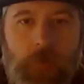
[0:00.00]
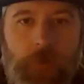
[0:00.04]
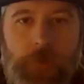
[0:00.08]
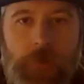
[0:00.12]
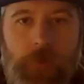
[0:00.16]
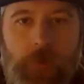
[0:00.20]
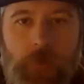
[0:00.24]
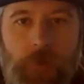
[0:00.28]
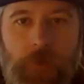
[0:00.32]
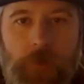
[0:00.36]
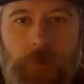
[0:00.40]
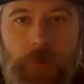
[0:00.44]
So
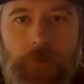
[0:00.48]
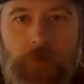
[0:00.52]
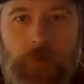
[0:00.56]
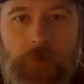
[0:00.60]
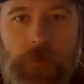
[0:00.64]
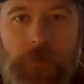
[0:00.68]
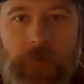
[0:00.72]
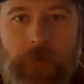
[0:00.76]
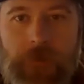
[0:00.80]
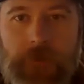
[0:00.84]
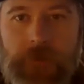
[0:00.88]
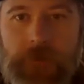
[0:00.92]
what you want to
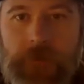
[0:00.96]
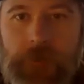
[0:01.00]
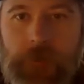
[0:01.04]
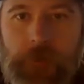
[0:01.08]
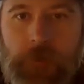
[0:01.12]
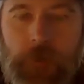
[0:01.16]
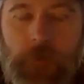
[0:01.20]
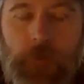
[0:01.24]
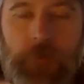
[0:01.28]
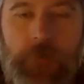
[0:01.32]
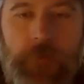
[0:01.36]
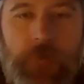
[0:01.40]
do is
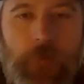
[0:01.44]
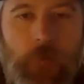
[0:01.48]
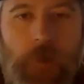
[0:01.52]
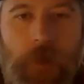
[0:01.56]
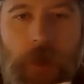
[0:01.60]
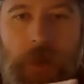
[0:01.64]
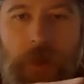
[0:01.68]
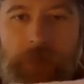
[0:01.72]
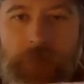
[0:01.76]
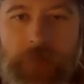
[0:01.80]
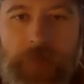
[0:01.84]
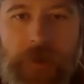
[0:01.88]
you do
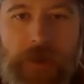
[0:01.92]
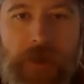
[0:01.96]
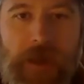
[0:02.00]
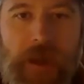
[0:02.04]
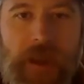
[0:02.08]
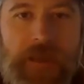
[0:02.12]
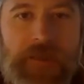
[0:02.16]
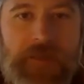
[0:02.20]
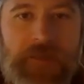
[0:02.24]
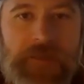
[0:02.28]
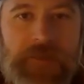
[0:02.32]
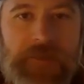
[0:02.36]
want to have a
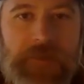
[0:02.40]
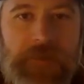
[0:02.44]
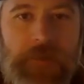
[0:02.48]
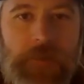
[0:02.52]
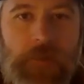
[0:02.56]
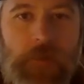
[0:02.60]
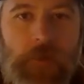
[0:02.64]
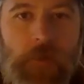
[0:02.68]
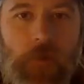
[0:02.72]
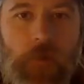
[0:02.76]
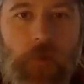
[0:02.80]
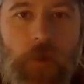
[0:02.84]
nice
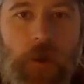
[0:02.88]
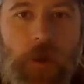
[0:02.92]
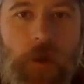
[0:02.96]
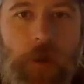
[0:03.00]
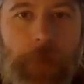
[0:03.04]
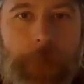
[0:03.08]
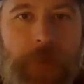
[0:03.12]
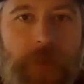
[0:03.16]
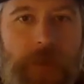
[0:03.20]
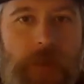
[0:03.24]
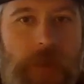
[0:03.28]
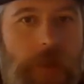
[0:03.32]
slow
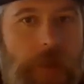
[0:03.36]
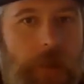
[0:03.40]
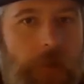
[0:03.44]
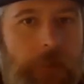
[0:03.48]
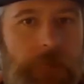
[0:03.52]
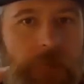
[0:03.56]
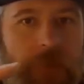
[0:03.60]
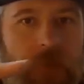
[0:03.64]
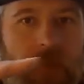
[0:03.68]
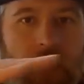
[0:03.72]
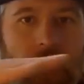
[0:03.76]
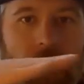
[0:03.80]

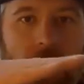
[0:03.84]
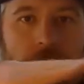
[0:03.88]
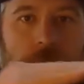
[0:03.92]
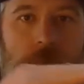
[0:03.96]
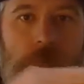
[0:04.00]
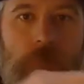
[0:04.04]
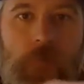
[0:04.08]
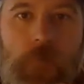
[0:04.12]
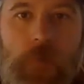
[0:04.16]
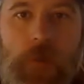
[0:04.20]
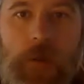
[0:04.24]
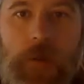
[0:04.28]
RPM. Like
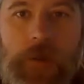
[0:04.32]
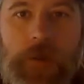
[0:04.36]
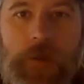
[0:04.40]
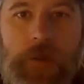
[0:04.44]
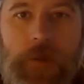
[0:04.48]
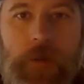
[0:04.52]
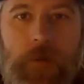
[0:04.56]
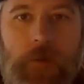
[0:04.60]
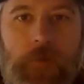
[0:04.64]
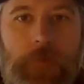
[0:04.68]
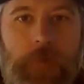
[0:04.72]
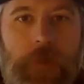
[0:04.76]
you want to
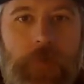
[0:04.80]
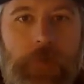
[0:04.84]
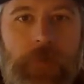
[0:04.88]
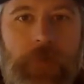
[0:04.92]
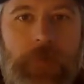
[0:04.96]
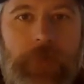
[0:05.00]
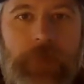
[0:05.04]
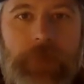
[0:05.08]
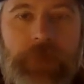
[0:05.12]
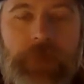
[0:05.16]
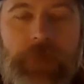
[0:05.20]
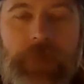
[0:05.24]
go
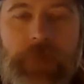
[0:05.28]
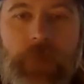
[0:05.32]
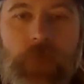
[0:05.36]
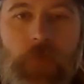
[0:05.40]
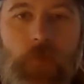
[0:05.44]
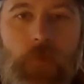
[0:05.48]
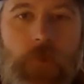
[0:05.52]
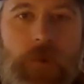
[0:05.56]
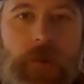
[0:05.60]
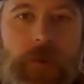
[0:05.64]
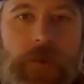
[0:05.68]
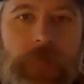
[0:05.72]
maybe
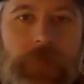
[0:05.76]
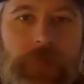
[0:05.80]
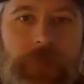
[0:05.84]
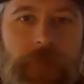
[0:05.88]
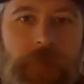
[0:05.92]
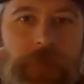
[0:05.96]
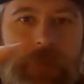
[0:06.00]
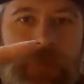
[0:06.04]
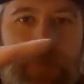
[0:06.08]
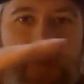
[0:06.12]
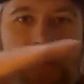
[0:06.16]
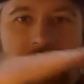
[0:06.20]
40,
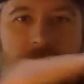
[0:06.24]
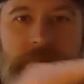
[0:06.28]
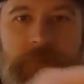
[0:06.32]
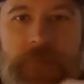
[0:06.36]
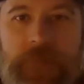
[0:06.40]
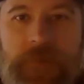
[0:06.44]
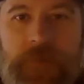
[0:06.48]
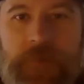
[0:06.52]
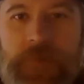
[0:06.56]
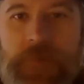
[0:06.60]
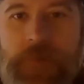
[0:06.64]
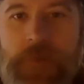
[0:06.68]

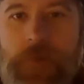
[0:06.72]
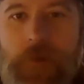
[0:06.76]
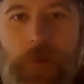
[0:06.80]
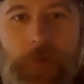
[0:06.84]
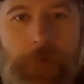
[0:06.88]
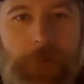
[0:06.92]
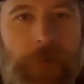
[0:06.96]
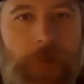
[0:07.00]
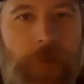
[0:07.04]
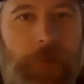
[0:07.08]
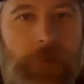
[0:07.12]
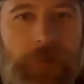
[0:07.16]
50, 60
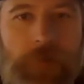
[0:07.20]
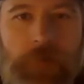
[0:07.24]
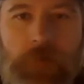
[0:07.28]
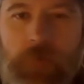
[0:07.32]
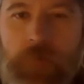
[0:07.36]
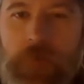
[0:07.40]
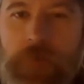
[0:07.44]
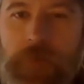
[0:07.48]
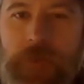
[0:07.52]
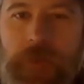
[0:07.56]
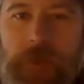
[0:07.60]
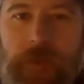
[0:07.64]
RPM, like
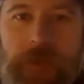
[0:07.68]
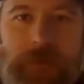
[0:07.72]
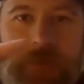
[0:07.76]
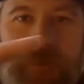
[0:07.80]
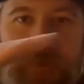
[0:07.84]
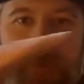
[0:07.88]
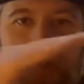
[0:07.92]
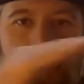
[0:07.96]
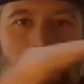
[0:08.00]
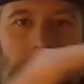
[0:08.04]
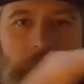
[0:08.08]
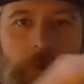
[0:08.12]
really
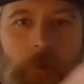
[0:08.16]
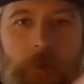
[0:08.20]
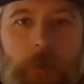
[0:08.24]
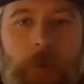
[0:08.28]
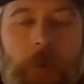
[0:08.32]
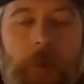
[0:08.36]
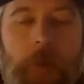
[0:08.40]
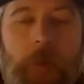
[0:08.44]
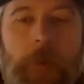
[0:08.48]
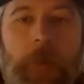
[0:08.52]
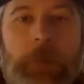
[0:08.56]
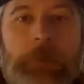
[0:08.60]
nice and
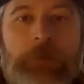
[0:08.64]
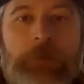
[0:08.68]
slow.